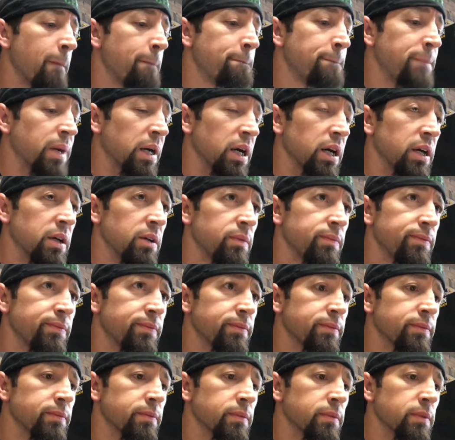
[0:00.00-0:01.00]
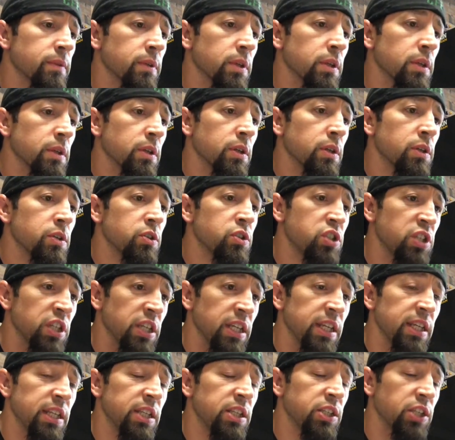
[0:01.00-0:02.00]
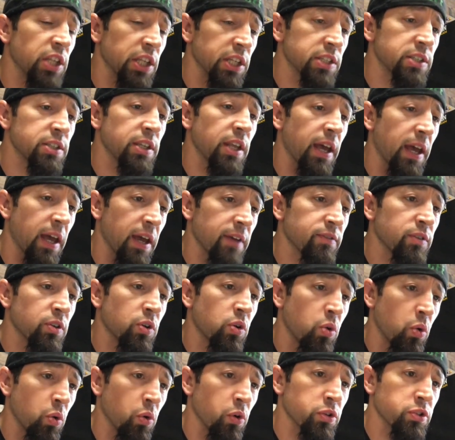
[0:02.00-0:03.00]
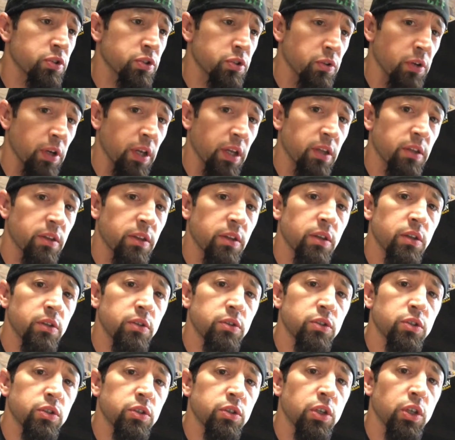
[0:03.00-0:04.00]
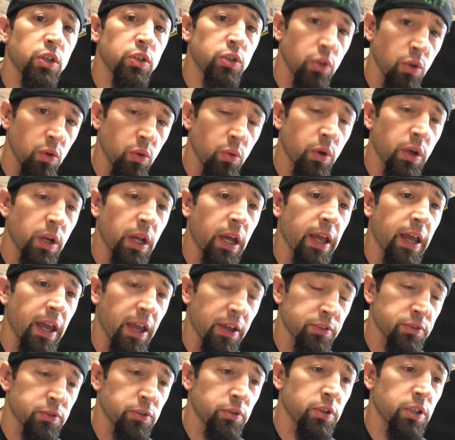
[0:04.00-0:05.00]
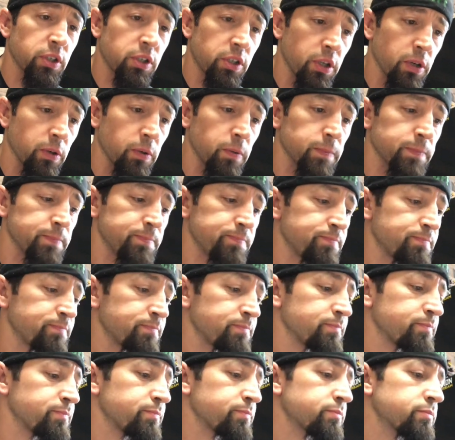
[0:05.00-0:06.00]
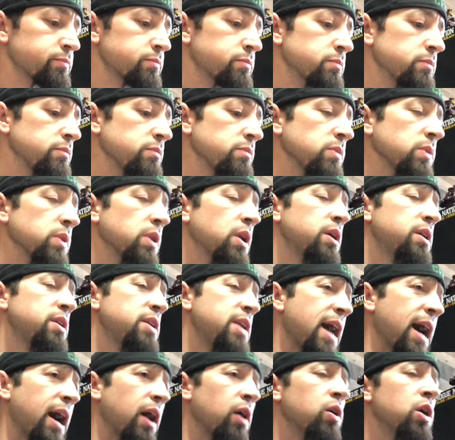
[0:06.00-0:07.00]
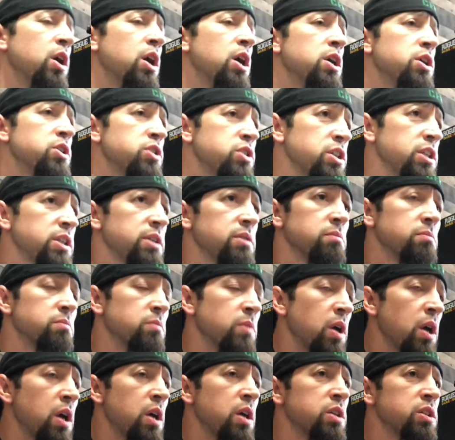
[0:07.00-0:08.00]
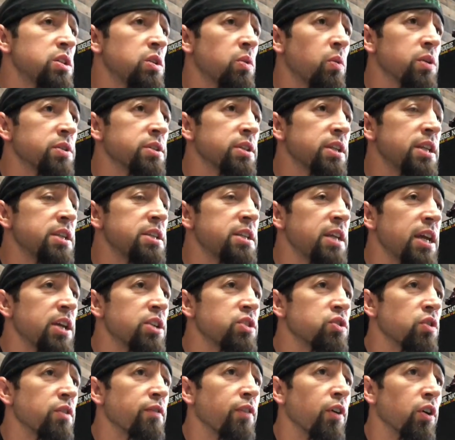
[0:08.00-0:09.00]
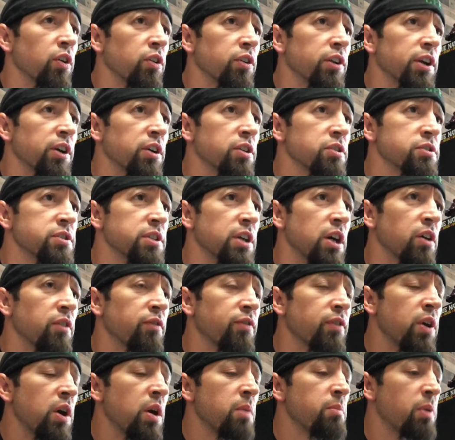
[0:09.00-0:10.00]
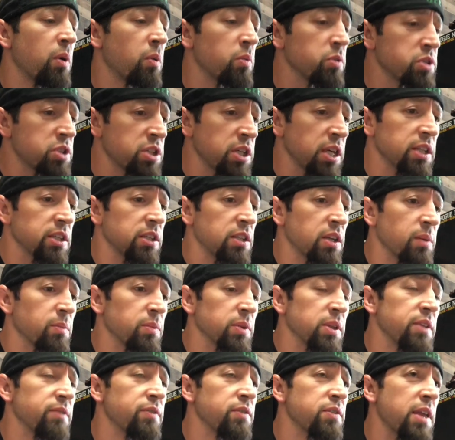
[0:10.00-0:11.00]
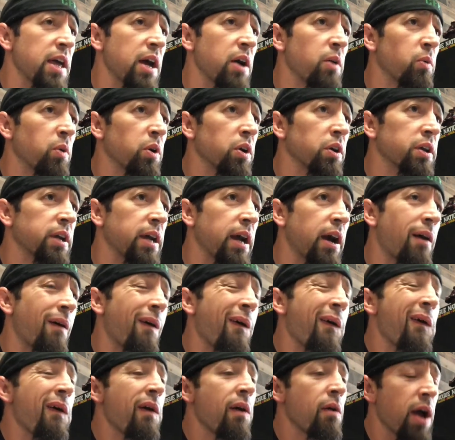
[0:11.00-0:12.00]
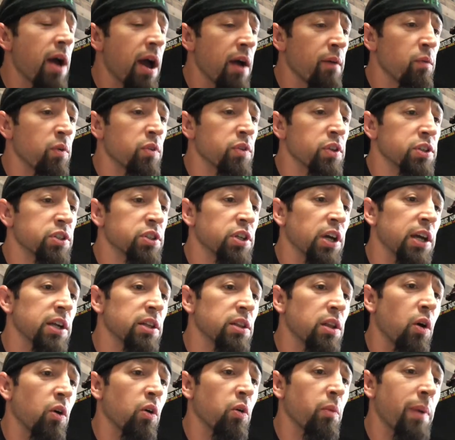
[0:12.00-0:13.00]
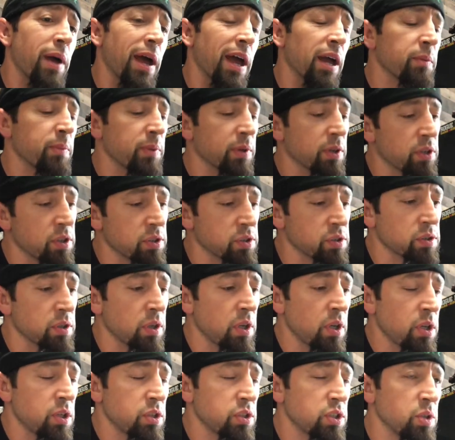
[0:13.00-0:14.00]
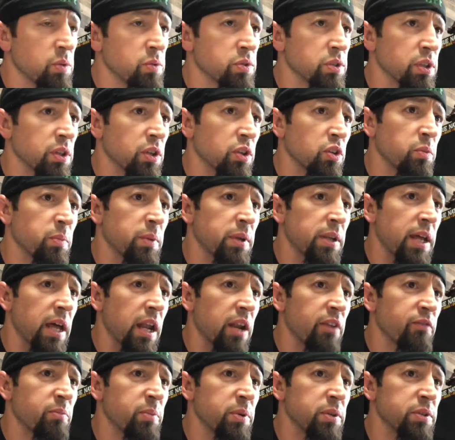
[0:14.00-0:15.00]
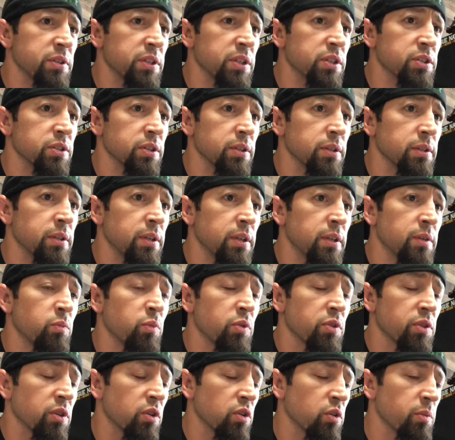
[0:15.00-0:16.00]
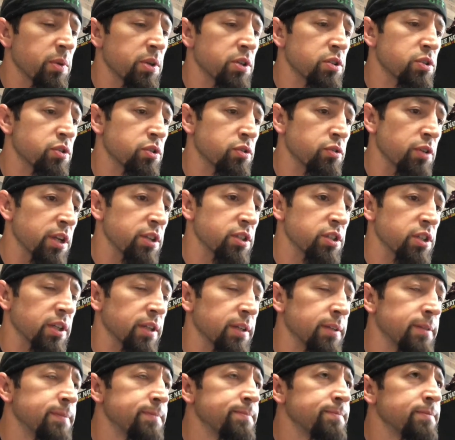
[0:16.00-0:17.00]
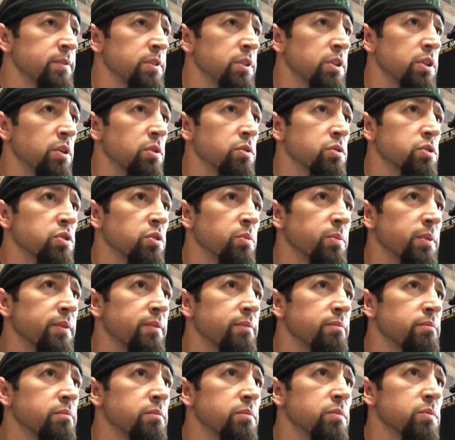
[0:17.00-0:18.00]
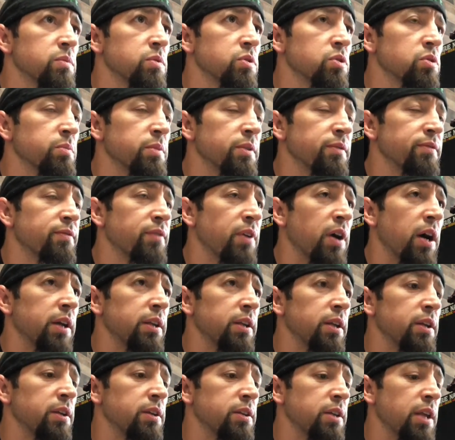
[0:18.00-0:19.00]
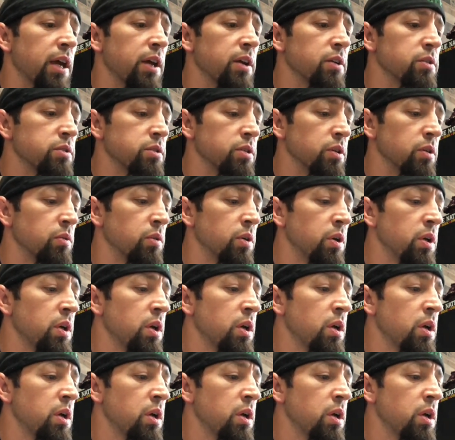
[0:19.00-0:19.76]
But she didn't have the core strength to do what I asked her to do. Now, she wasn't in danger of hurting herself, but she ended up leaving that workout with a tight lower back because she was a little bit out of position. With a little bit of stretching, she'll be fine in a day or two.